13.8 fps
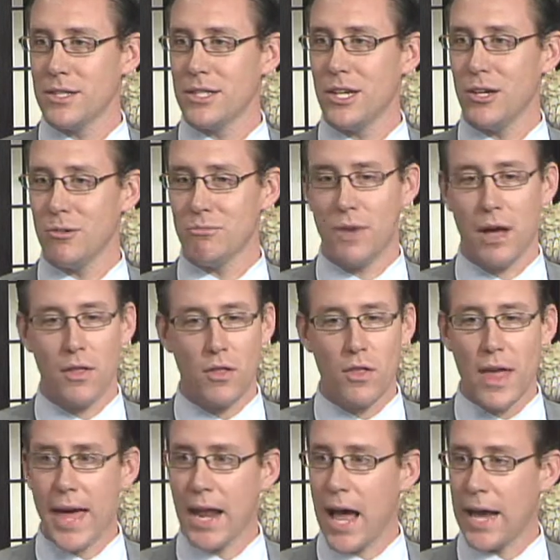So other than
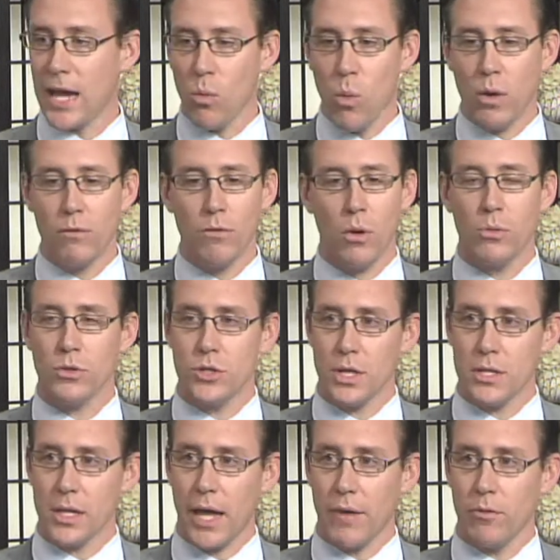that, I get 1 vote
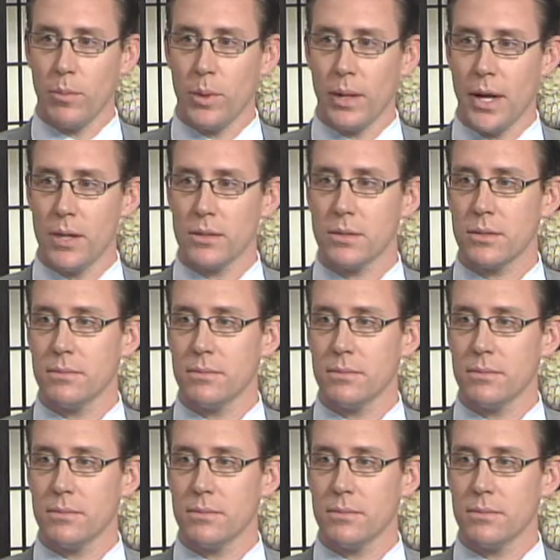just like everybody else.